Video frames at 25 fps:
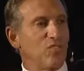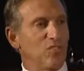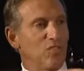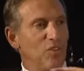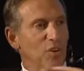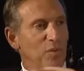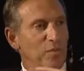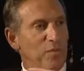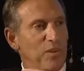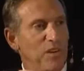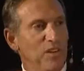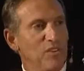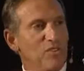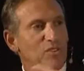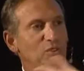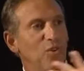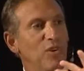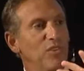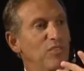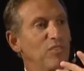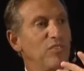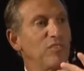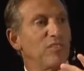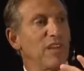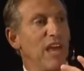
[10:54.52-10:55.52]
so many
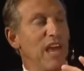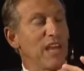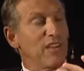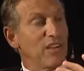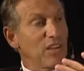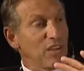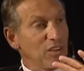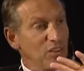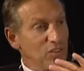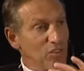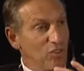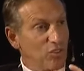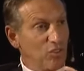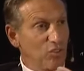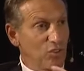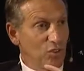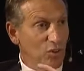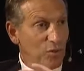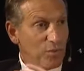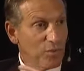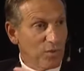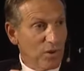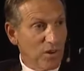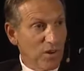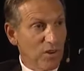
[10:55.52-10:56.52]
choices, and the
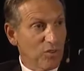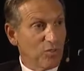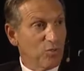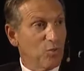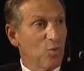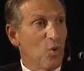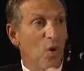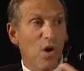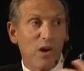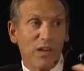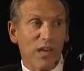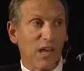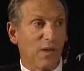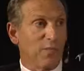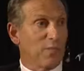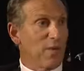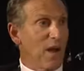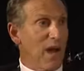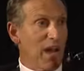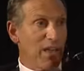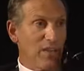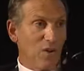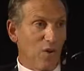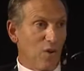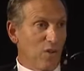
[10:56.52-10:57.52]
consumer is walking
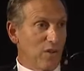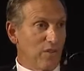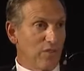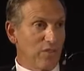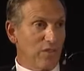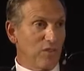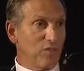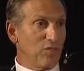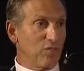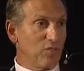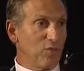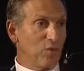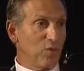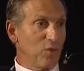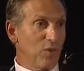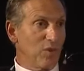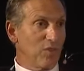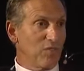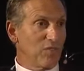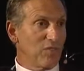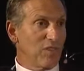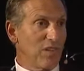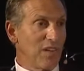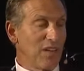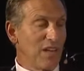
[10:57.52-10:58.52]
by all of these
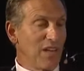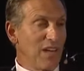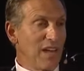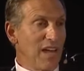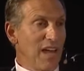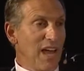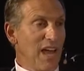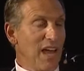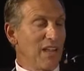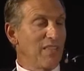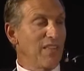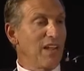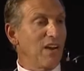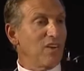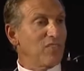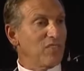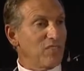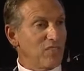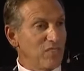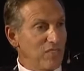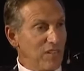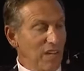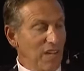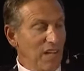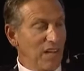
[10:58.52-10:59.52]
stores, and they're
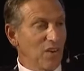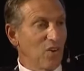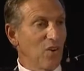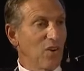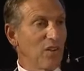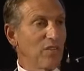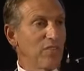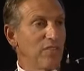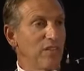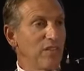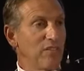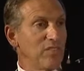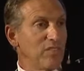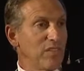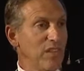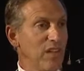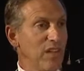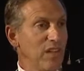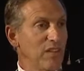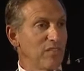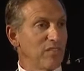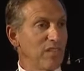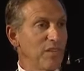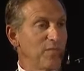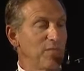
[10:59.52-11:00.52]
seeing all of these
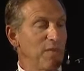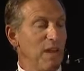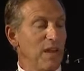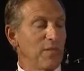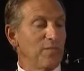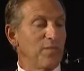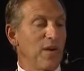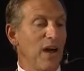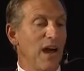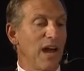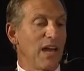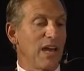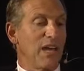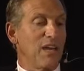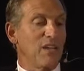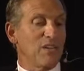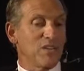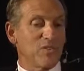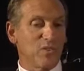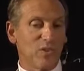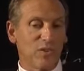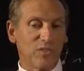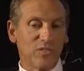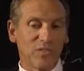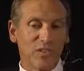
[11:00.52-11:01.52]
things. And my
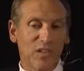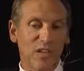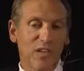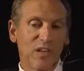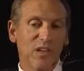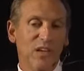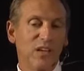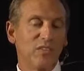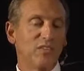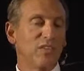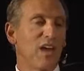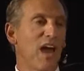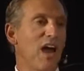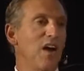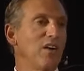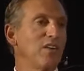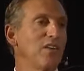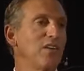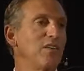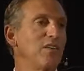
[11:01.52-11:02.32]
interest is, how